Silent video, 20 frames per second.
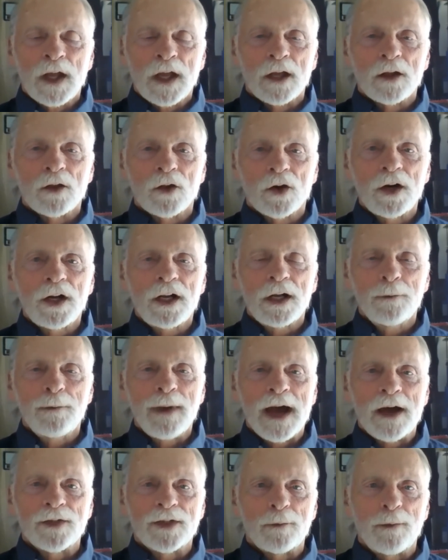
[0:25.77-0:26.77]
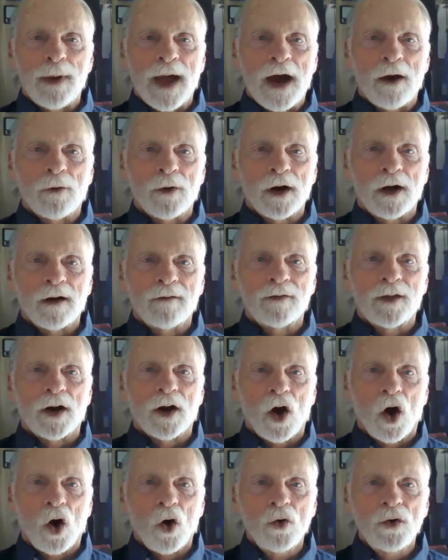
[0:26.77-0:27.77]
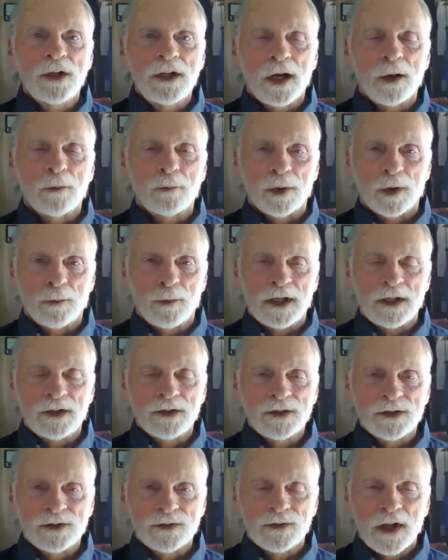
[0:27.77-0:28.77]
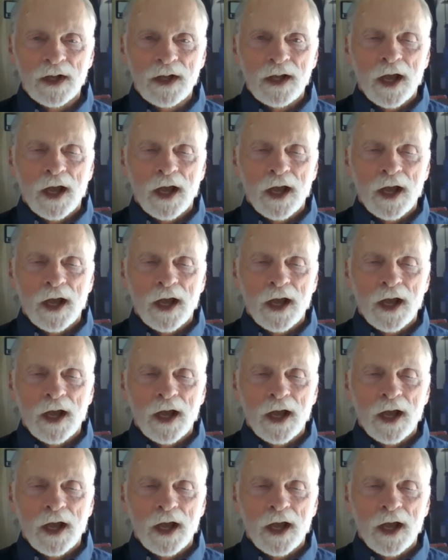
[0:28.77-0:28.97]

and learning about the power of their own temperaments.